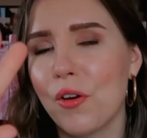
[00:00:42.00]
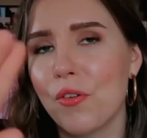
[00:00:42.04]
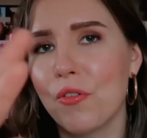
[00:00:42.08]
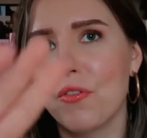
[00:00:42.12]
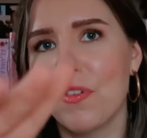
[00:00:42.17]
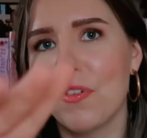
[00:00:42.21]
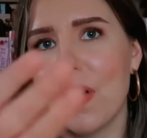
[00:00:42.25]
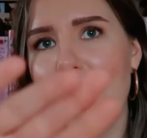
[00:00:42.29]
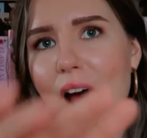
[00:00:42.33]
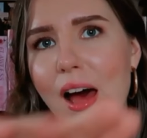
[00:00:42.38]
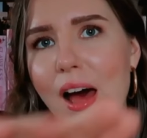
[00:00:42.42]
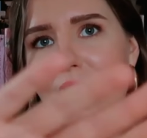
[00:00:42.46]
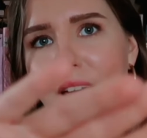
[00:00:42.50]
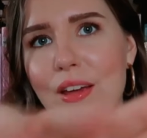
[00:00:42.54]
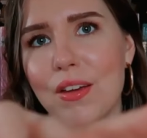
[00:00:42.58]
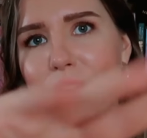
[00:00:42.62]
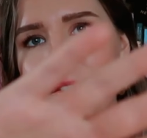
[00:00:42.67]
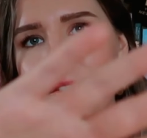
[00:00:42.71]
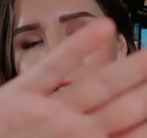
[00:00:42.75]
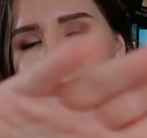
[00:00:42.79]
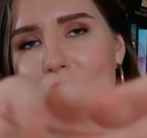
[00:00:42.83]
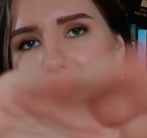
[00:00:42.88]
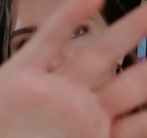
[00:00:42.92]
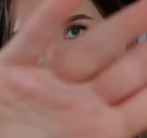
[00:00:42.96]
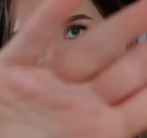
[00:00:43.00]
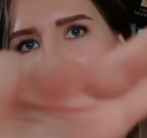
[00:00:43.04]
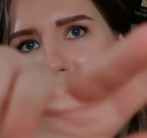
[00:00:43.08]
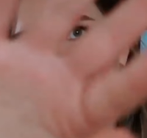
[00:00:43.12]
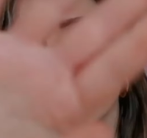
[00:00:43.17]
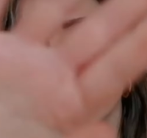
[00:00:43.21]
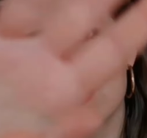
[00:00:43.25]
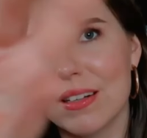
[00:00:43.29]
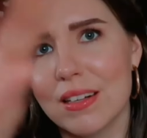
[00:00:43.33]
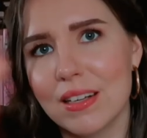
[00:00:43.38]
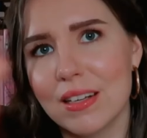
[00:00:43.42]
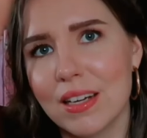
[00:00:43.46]
5,
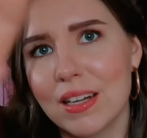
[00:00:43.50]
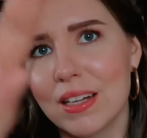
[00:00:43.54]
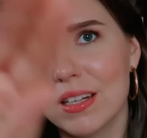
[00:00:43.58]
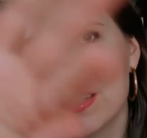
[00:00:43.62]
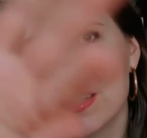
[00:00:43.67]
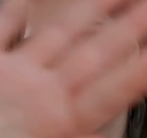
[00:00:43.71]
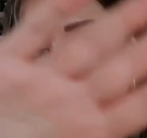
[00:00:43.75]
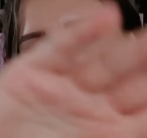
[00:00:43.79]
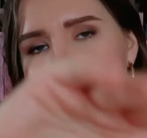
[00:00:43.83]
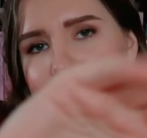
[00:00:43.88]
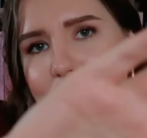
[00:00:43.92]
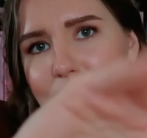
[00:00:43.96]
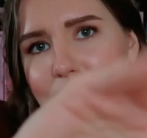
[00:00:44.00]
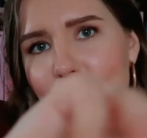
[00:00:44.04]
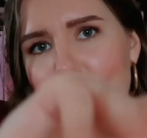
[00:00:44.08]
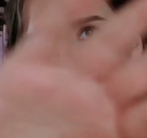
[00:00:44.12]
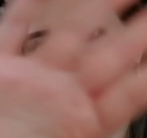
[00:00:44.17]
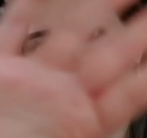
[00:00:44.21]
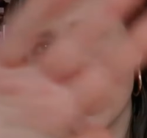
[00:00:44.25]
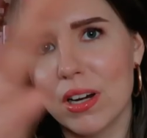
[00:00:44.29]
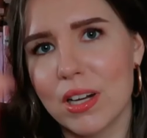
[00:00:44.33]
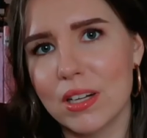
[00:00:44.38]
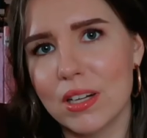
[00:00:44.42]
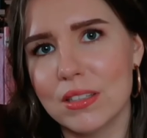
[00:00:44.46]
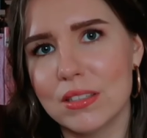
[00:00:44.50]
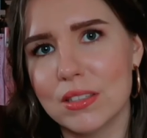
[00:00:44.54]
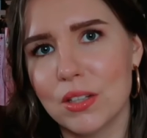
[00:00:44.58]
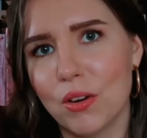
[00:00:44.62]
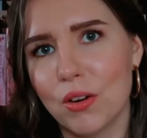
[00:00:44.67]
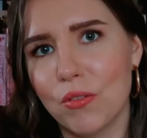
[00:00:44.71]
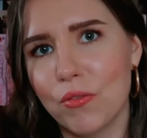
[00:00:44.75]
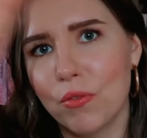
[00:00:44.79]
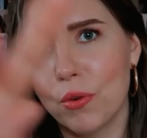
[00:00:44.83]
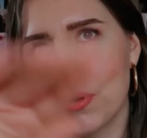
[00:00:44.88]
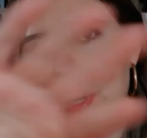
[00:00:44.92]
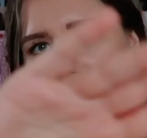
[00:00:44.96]
and so on and so
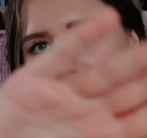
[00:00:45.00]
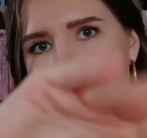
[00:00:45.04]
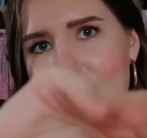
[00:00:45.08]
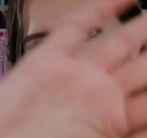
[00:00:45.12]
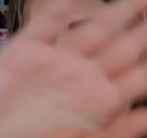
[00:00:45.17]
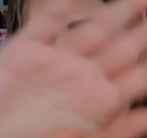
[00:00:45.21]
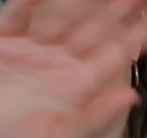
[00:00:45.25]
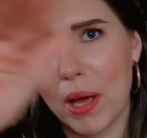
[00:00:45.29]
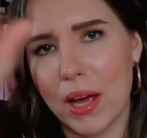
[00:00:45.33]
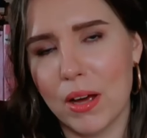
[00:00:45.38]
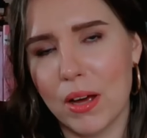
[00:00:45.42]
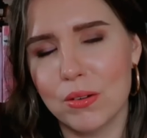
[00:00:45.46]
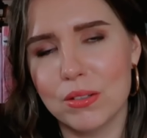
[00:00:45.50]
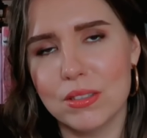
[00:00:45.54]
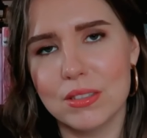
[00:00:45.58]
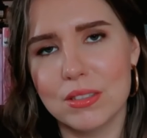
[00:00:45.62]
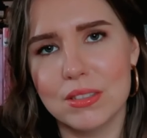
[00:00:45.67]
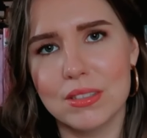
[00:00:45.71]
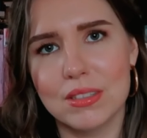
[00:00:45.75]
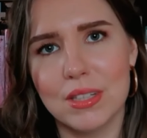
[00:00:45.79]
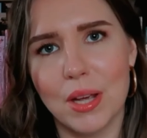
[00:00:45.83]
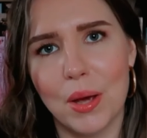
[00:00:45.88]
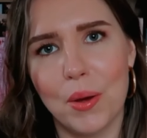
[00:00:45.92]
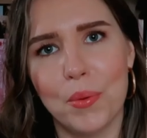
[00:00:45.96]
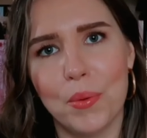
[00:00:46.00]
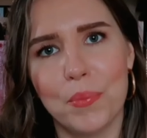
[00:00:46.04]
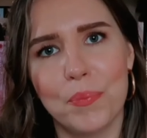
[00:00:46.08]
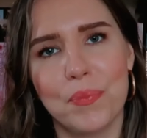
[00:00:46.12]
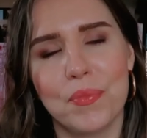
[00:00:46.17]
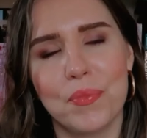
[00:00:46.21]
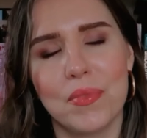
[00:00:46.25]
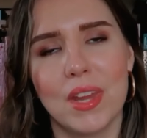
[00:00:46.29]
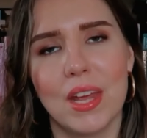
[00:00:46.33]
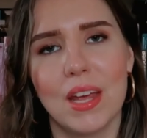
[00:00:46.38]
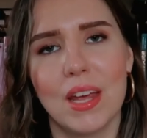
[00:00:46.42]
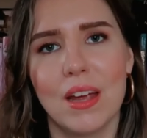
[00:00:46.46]
forth about. So
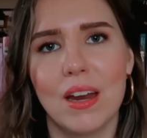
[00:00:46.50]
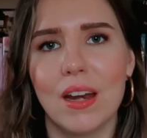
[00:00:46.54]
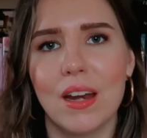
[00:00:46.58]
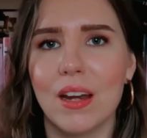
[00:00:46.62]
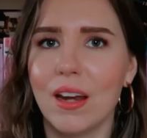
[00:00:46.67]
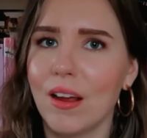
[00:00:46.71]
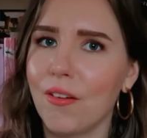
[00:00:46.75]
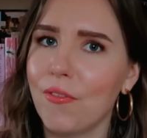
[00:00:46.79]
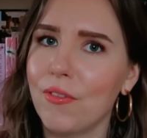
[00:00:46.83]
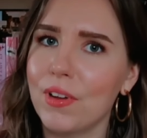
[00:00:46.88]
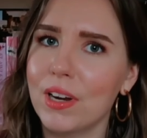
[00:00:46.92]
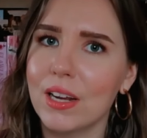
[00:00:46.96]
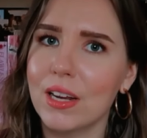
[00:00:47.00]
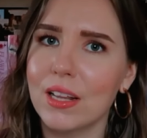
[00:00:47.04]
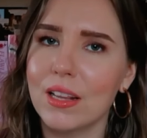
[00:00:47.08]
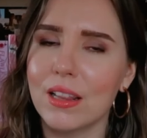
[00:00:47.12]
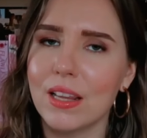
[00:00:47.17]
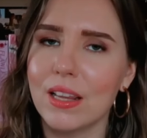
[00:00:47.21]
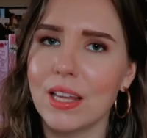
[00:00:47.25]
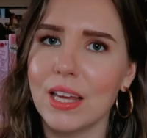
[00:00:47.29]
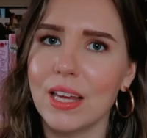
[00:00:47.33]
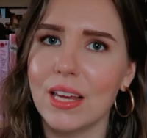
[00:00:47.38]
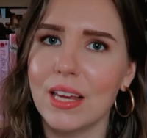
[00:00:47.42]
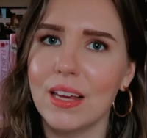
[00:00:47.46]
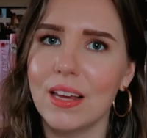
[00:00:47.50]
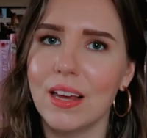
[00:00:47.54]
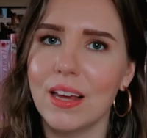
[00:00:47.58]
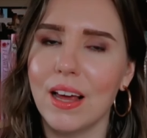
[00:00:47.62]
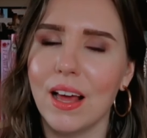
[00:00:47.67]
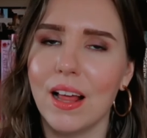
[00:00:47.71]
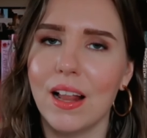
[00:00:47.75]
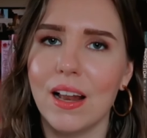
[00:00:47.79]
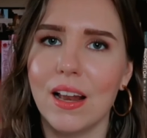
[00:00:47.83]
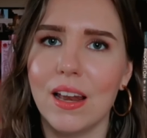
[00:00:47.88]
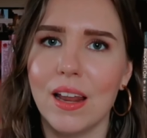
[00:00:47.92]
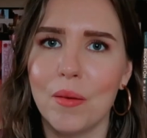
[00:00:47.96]
definitely
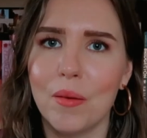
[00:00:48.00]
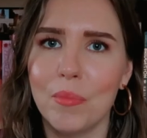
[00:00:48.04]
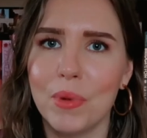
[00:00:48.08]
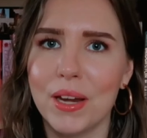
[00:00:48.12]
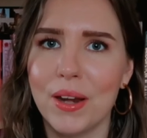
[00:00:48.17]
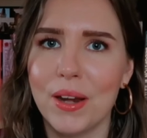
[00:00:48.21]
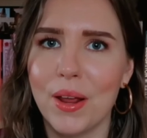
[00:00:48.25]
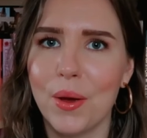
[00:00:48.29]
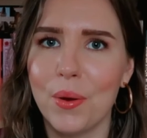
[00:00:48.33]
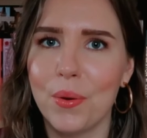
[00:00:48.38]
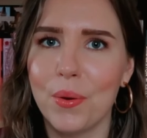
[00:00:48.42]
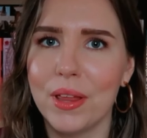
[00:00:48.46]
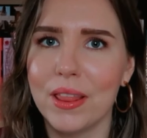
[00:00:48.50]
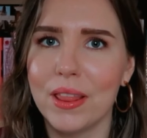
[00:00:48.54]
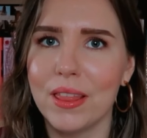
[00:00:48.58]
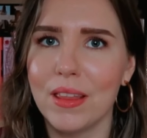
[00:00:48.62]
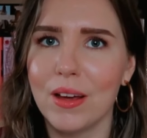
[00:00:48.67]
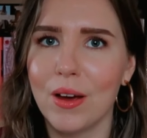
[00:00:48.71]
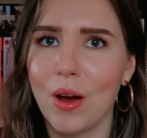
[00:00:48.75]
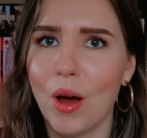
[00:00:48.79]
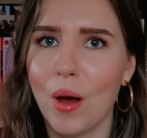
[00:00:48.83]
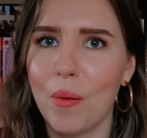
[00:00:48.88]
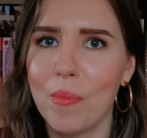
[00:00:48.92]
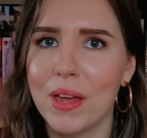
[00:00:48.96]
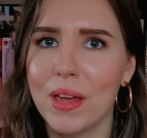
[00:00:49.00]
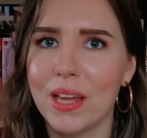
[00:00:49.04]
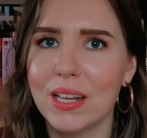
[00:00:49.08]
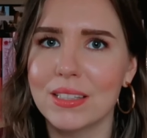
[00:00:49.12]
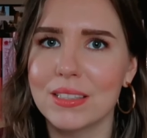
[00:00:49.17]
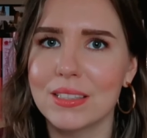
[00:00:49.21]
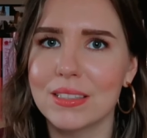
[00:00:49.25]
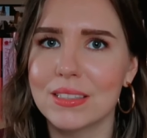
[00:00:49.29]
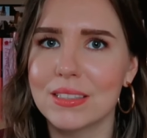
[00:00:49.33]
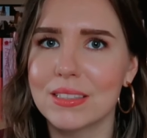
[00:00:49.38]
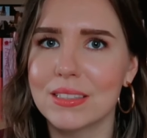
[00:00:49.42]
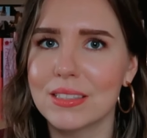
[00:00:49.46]
let me know in the
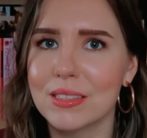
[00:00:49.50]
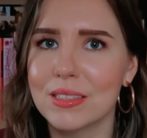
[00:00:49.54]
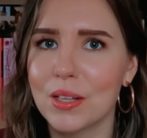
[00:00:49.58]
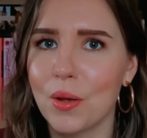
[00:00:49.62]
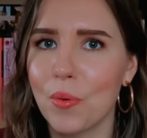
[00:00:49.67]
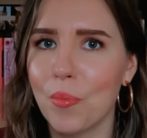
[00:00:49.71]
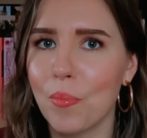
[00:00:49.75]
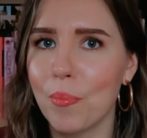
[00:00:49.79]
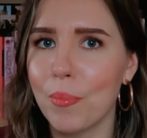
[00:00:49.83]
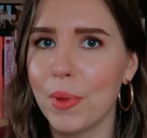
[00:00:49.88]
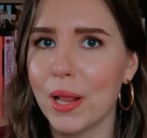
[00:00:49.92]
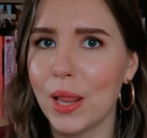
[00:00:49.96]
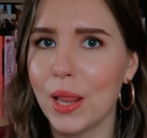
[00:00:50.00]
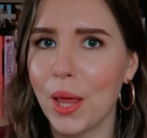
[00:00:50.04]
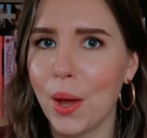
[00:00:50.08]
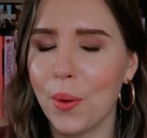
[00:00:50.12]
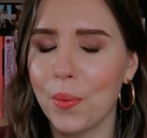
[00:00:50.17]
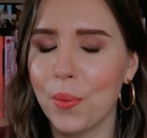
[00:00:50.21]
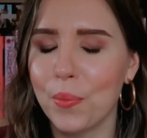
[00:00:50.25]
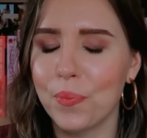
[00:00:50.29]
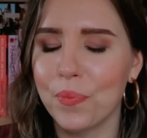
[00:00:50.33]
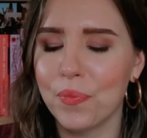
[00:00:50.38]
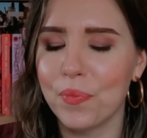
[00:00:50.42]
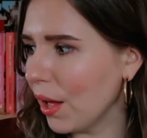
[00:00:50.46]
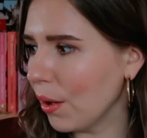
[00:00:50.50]
comments below.